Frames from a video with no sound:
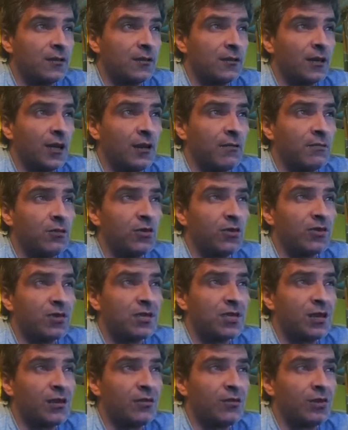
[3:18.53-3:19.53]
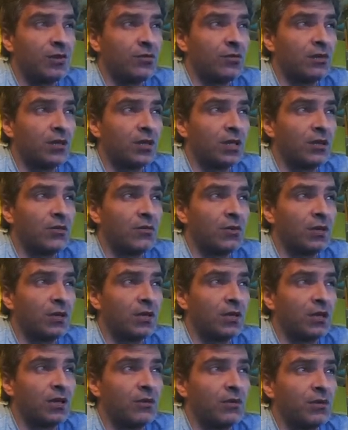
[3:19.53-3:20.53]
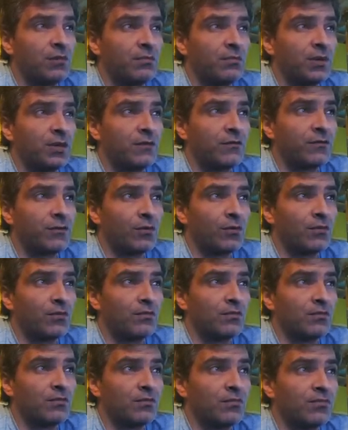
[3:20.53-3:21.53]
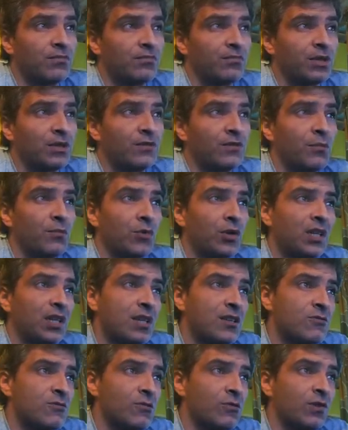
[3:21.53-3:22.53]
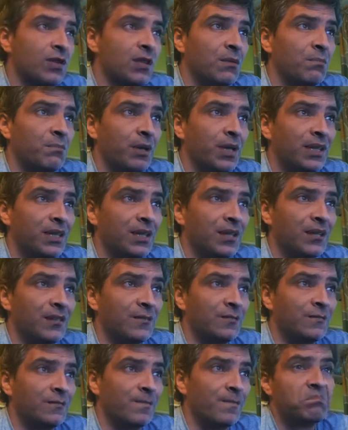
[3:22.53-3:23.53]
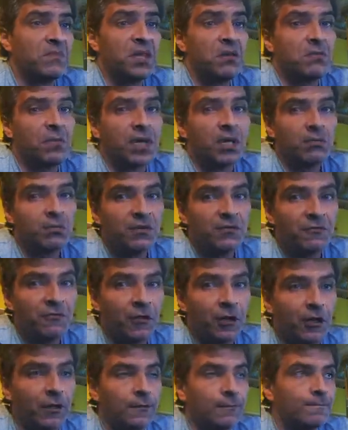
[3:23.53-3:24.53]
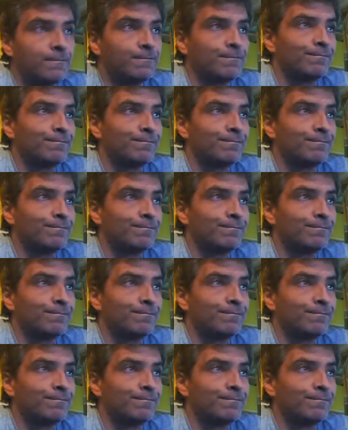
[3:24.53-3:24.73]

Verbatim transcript: I'm curious how rewarding they will be from, but from what I saw in the beta, they might be fun.